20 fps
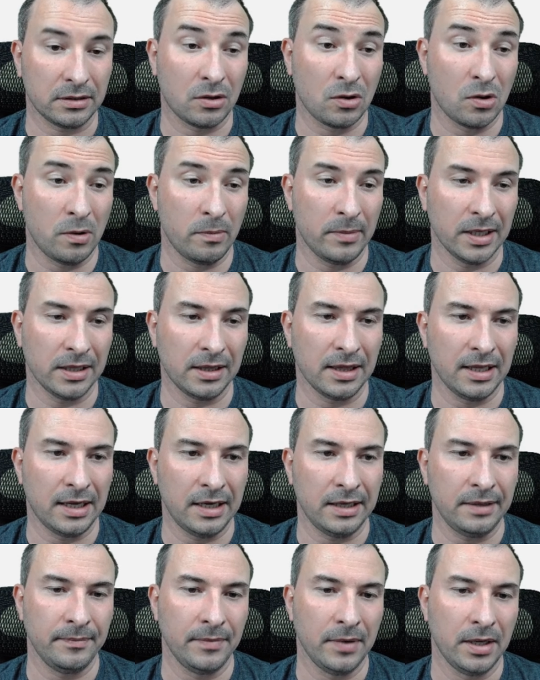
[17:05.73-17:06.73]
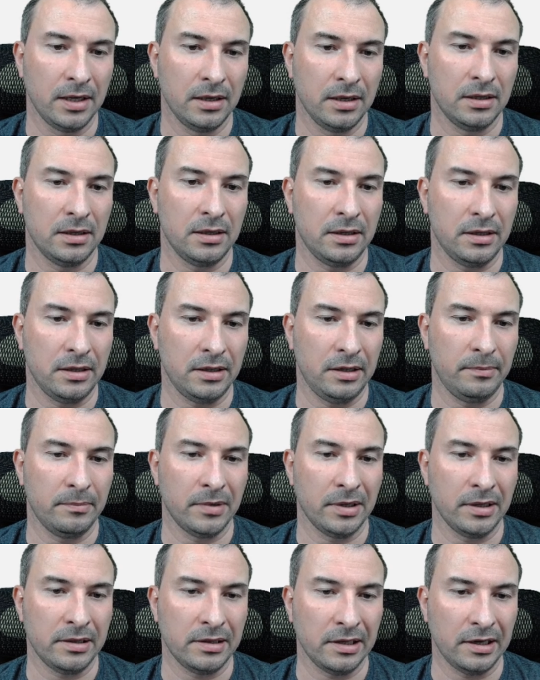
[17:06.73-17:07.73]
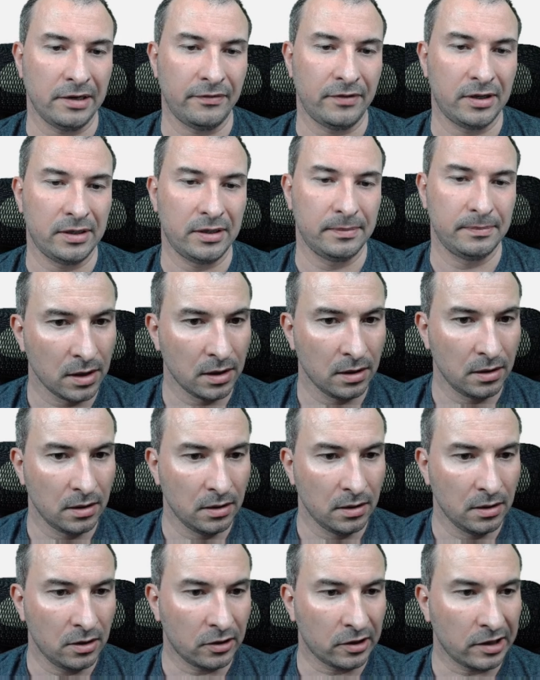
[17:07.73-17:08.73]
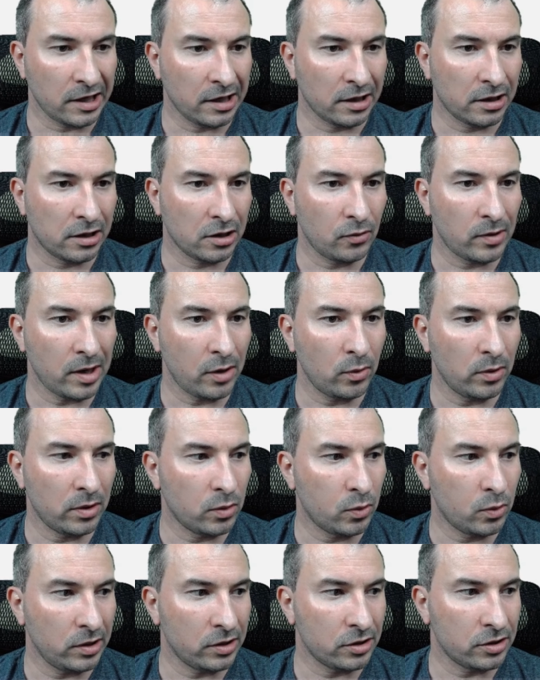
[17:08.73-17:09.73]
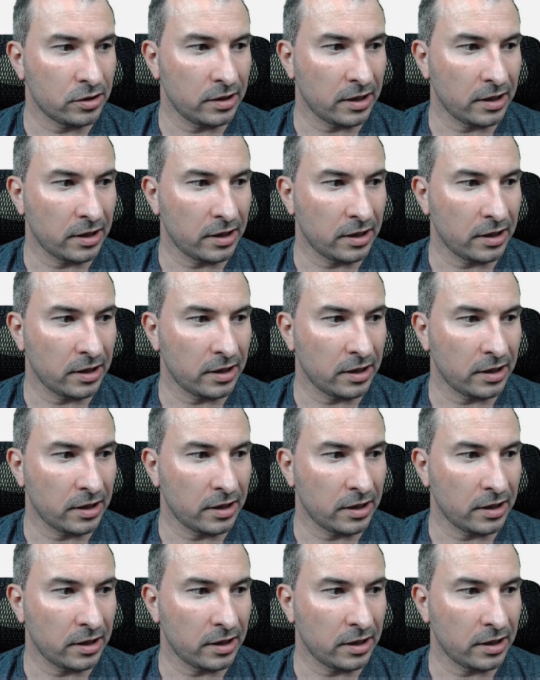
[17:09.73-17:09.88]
command line in my server. Okay, so I will switch